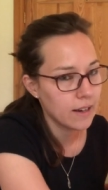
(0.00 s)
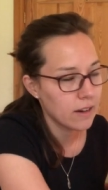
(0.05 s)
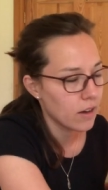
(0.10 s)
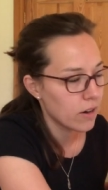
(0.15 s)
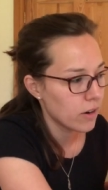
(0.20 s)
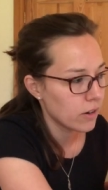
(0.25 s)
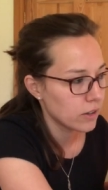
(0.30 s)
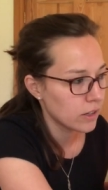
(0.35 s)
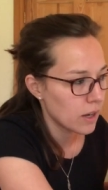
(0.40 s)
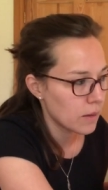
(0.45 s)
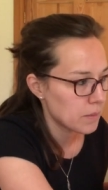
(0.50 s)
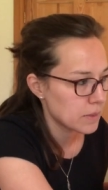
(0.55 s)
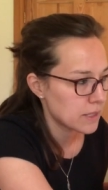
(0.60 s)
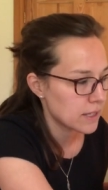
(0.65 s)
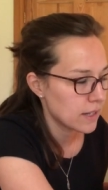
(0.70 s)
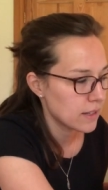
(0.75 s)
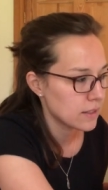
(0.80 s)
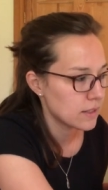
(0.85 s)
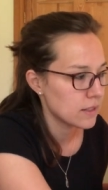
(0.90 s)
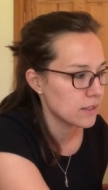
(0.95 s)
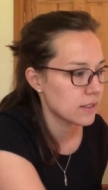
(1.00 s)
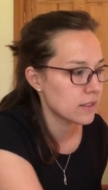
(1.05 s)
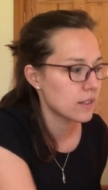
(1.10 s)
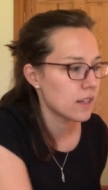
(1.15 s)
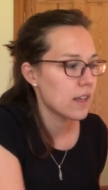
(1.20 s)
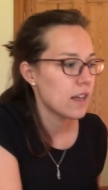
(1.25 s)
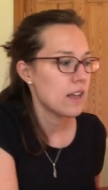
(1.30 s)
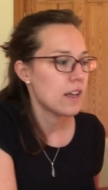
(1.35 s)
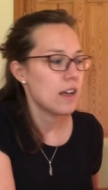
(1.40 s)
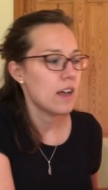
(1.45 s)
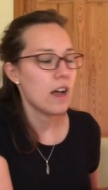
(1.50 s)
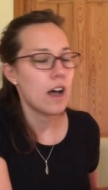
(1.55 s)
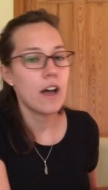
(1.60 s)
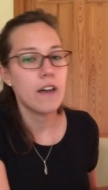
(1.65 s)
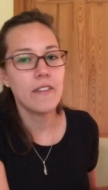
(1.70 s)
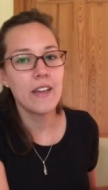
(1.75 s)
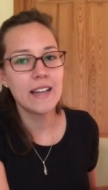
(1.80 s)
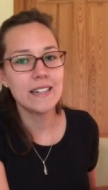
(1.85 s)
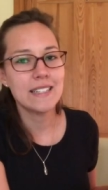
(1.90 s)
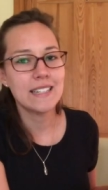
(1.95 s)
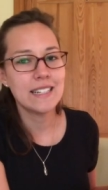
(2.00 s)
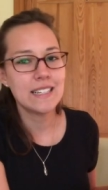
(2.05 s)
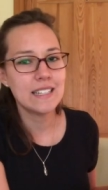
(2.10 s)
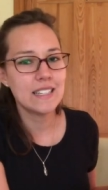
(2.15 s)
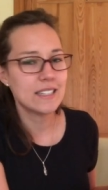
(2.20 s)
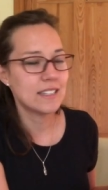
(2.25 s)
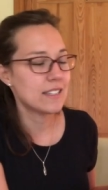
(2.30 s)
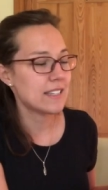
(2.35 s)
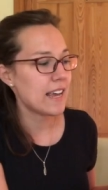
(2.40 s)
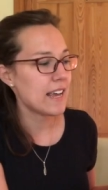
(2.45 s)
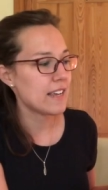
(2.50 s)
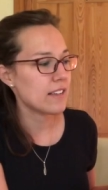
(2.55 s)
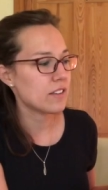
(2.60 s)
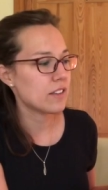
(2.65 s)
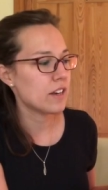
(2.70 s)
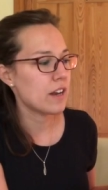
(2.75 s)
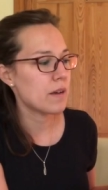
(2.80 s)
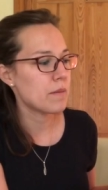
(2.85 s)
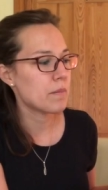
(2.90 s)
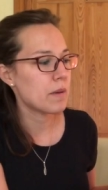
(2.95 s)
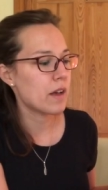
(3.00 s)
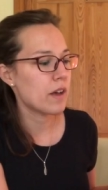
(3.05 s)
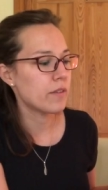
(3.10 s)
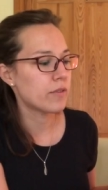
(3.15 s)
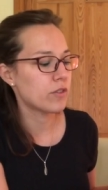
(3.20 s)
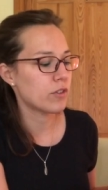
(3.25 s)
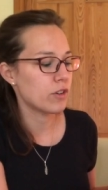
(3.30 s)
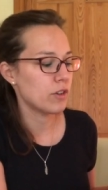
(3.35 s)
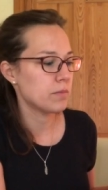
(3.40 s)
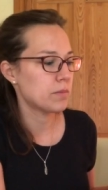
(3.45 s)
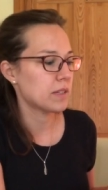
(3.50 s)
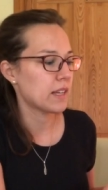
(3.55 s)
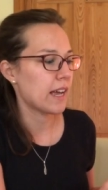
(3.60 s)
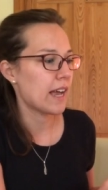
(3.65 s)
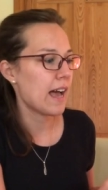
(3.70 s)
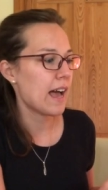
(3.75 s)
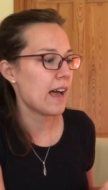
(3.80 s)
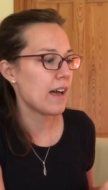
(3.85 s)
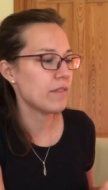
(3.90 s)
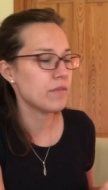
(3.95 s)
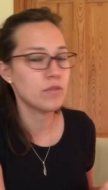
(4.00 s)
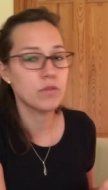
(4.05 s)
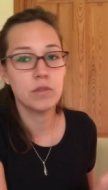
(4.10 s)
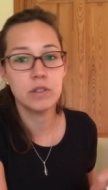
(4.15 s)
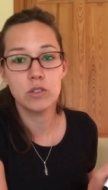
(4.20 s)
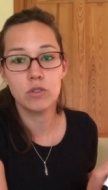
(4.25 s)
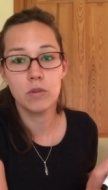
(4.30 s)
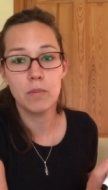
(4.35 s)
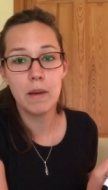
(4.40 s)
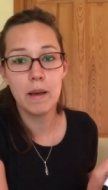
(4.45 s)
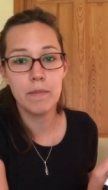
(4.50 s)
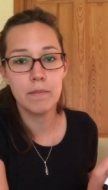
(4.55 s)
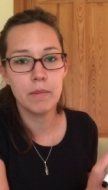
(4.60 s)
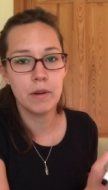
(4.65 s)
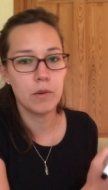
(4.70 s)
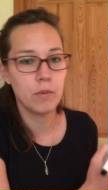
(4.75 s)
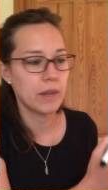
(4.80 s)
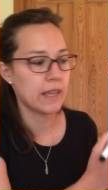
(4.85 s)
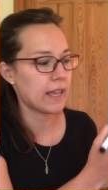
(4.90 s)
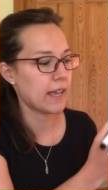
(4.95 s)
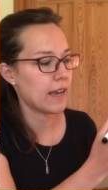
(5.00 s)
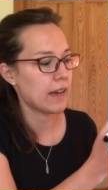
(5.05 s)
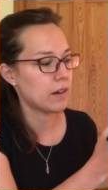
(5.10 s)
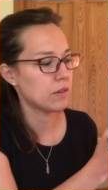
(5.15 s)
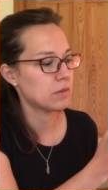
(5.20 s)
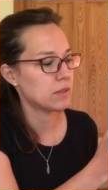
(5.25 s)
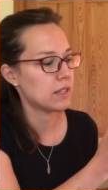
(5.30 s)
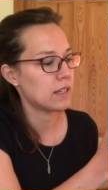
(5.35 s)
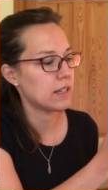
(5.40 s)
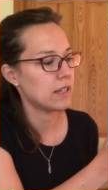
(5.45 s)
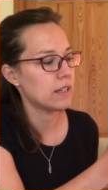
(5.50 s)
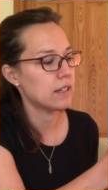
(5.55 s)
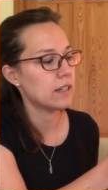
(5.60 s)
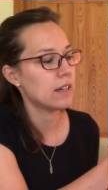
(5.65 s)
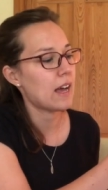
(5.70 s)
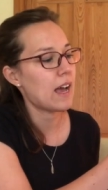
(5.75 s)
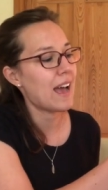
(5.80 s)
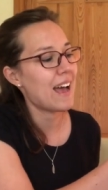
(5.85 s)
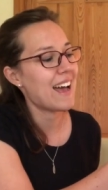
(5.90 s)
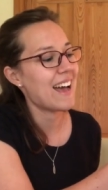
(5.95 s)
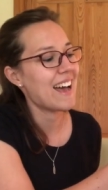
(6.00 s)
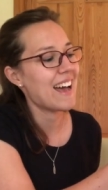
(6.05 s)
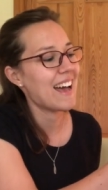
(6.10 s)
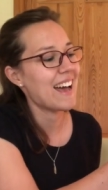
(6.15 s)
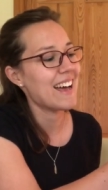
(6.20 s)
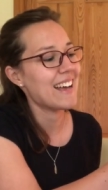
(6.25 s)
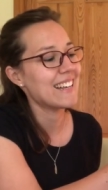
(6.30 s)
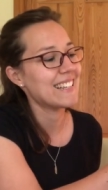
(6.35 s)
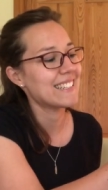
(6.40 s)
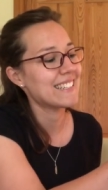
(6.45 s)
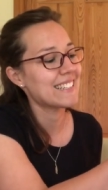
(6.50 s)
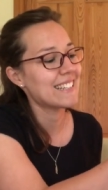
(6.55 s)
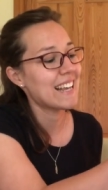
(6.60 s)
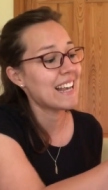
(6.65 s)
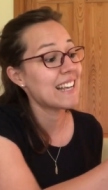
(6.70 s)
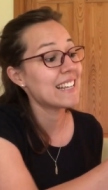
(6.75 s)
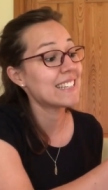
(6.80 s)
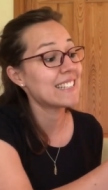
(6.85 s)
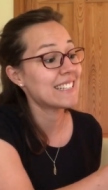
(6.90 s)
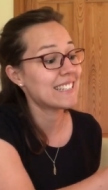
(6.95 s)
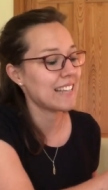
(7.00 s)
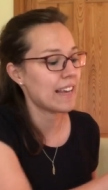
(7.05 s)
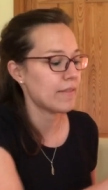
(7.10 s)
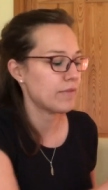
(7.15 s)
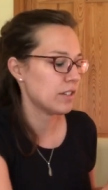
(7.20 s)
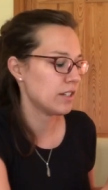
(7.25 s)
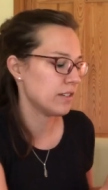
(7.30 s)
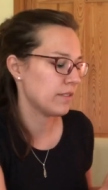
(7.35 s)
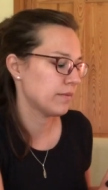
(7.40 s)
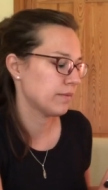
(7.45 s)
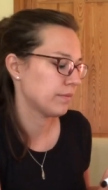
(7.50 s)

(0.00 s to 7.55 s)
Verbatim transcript: long number sentence. And that is to take the number of groups I have, which remember we counted as seven.